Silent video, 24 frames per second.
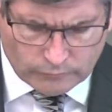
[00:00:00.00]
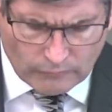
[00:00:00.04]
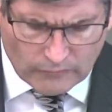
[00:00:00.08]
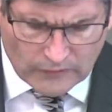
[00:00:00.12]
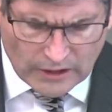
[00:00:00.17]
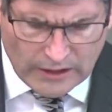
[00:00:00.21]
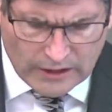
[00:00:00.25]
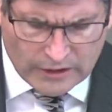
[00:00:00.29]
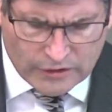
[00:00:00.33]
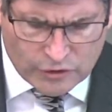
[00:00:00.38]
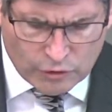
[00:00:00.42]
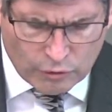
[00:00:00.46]

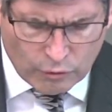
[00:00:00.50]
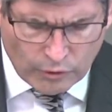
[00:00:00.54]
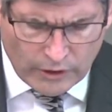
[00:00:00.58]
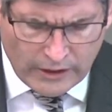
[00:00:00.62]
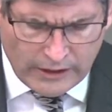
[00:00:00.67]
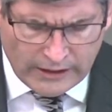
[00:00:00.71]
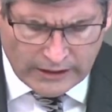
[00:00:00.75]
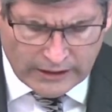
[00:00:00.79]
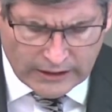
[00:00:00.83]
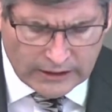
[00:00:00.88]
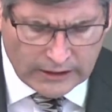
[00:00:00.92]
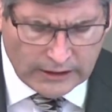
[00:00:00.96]
into
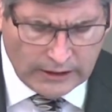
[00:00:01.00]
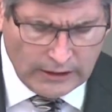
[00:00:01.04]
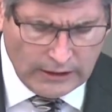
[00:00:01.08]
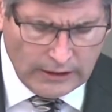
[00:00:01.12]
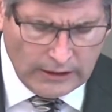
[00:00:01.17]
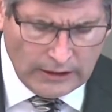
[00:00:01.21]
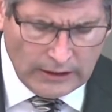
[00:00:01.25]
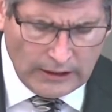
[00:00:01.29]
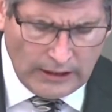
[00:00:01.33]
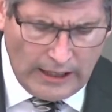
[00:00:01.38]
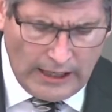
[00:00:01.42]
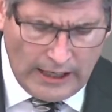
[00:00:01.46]
Greek,
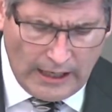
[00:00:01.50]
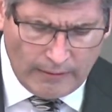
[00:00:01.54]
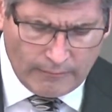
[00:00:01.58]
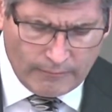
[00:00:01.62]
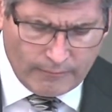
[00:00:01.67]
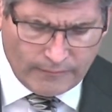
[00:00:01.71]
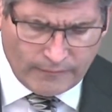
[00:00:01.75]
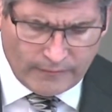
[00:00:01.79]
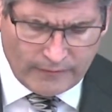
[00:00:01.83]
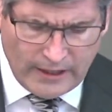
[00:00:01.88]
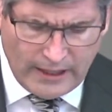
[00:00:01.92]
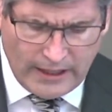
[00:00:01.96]
um,
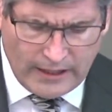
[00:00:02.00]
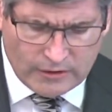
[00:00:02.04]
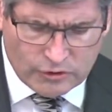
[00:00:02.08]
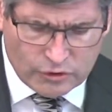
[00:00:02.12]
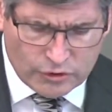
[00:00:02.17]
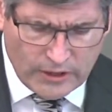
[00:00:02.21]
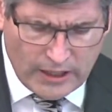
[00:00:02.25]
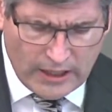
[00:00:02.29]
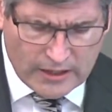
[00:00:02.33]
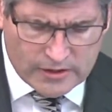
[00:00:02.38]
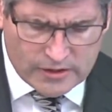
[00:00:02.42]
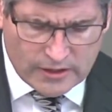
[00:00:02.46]
they
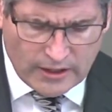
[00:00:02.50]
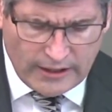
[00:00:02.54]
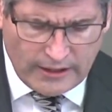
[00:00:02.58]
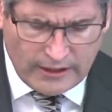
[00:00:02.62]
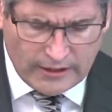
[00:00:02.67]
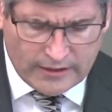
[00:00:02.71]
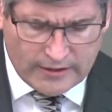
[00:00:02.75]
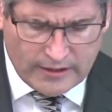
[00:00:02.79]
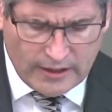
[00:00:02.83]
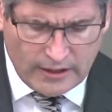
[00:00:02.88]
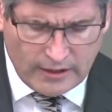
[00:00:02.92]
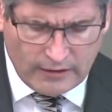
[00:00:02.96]

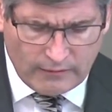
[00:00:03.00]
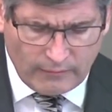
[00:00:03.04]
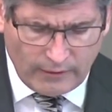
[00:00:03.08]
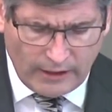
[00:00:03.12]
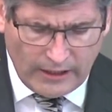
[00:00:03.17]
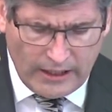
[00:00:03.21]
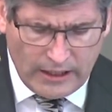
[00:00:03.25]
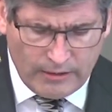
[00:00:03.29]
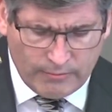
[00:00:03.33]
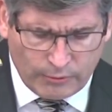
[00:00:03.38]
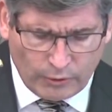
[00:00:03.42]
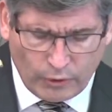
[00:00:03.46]
translated the
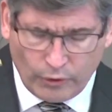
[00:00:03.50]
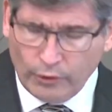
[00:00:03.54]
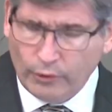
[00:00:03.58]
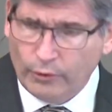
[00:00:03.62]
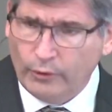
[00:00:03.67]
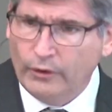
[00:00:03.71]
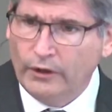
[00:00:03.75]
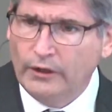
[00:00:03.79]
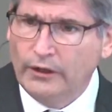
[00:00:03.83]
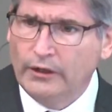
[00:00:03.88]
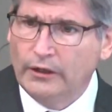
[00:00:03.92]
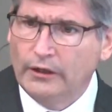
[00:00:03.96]
Hebrew,